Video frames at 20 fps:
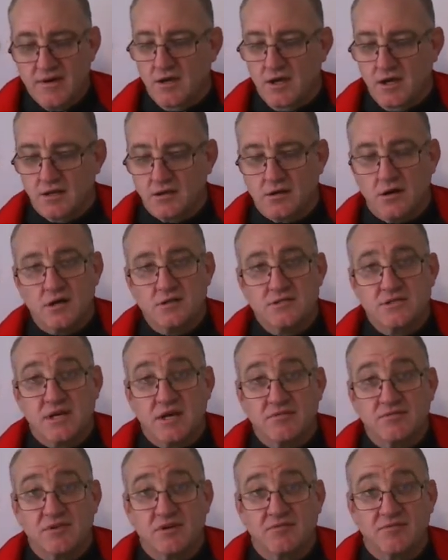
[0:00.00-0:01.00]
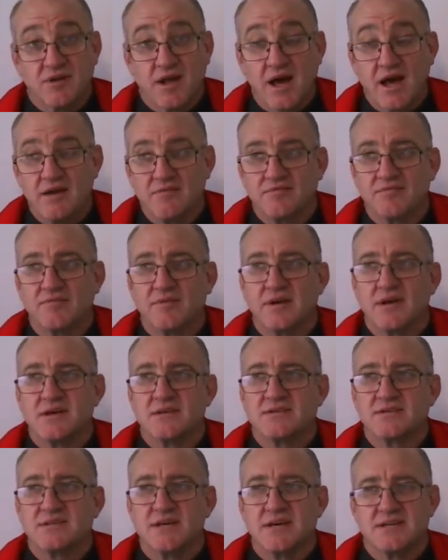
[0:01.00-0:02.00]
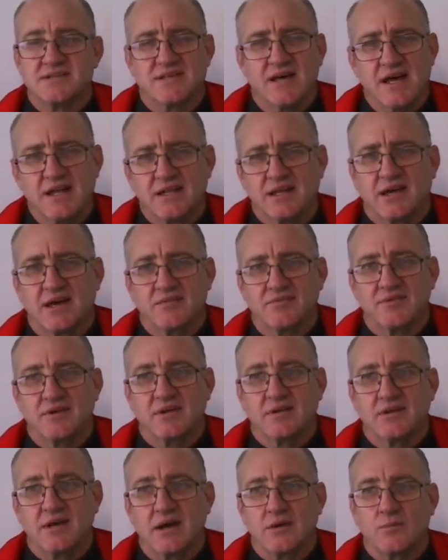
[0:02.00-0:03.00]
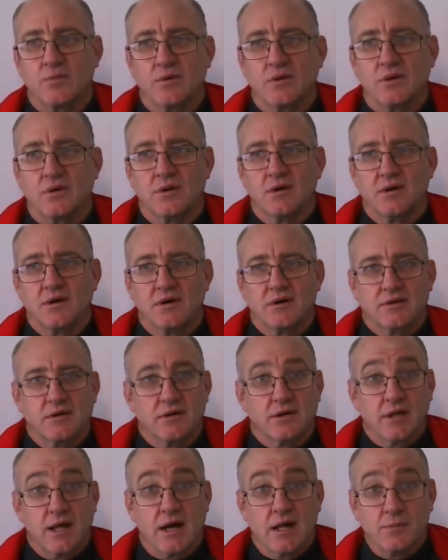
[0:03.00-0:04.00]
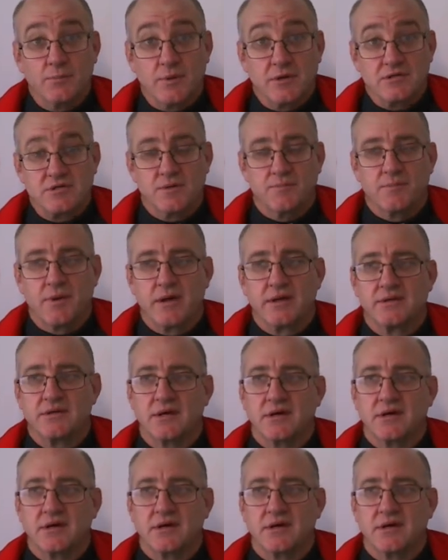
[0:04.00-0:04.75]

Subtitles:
And God's gift of life is that gift that will help us repent.